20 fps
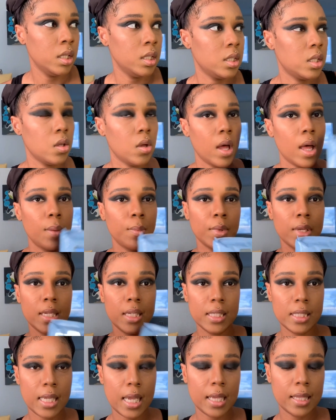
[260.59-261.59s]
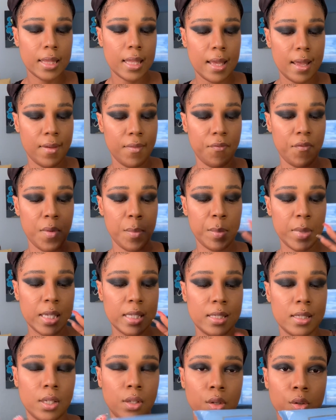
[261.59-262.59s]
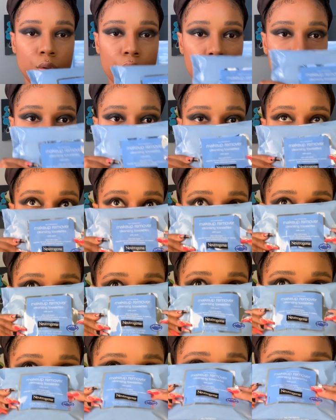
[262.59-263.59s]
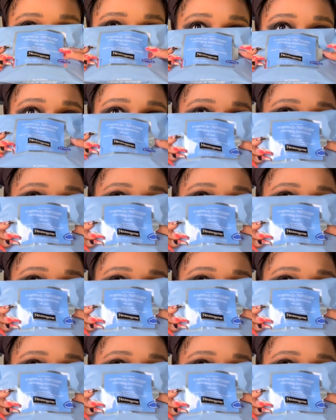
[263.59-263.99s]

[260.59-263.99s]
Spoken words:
So I'm gonna take the infamous Neutrogena